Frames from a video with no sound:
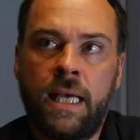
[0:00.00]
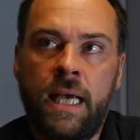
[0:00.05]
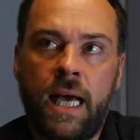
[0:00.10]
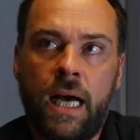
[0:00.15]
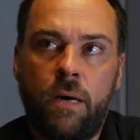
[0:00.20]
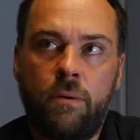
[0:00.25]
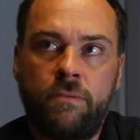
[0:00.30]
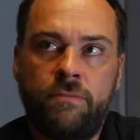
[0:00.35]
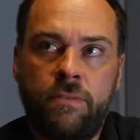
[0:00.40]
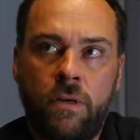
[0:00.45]

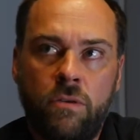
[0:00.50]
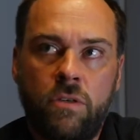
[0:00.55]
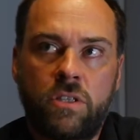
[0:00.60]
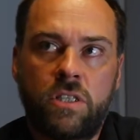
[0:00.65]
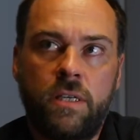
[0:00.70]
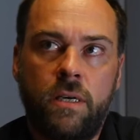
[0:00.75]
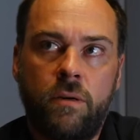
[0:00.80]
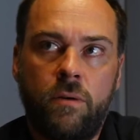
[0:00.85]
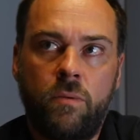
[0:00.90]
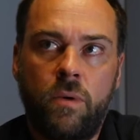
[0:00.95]
Our focus
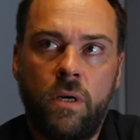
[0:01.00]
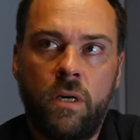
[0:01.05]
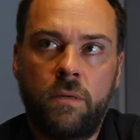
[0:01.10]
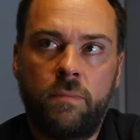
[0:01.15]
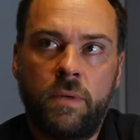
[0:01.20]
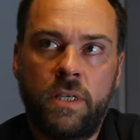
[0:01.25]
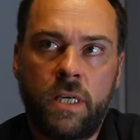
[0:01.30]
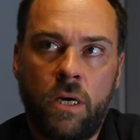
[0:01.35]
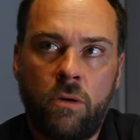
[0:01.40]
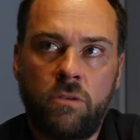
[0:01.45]
in our work
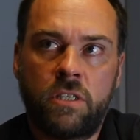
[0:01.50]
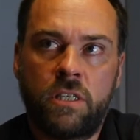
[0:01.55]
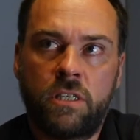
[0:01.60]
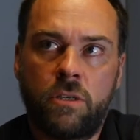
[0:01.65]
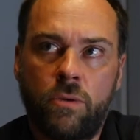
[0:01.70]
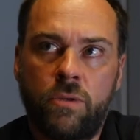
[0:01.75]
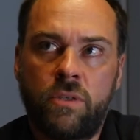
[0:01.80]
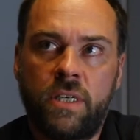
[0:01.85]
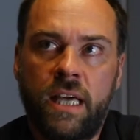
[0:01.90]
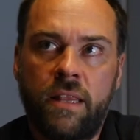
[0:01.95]
that holds us
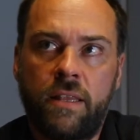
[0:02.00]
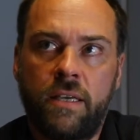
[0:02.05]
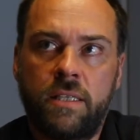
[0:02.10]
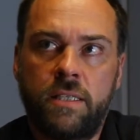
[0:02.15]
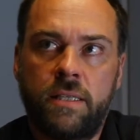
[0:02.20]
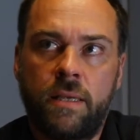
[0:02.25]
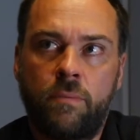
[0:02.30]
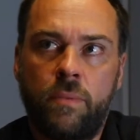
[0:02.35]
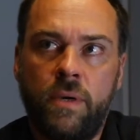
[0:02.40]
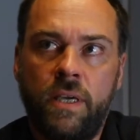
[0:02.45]
all together is
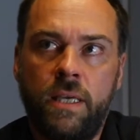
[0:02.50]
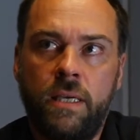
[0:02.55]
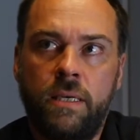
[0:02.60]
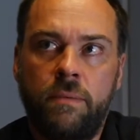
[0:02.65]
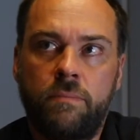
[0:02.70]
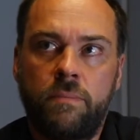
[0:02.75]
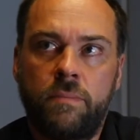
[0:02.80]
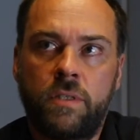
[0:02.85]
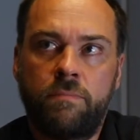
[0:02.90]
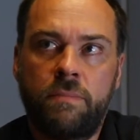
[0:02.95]
that we
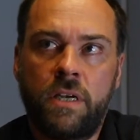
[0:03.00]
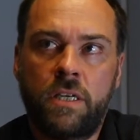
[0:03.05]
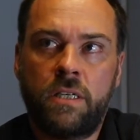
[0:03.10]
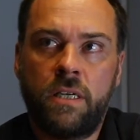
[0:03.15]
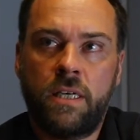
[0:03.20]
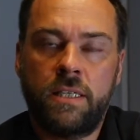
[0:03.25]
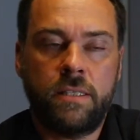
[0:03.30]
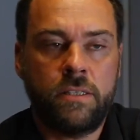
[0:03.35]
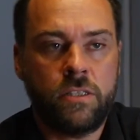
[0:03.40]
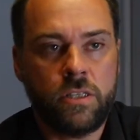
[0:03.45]

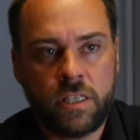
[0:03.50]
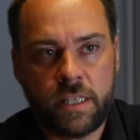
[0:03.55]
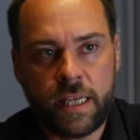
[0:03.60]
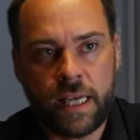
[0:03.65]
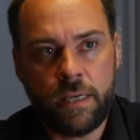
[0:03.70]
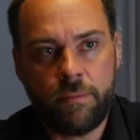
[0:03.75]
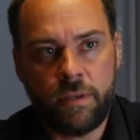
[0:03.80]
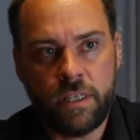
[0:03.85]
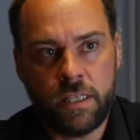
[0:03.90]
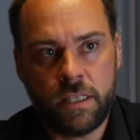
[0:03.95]
specialize in
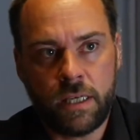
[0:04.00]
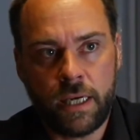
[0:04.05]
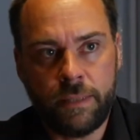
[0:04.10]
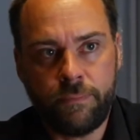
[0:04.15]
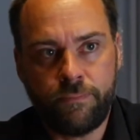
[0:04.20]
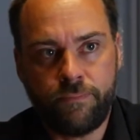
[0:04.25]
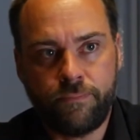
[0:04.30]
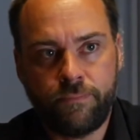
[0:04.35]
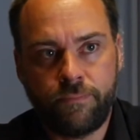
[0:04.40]
sustainable design,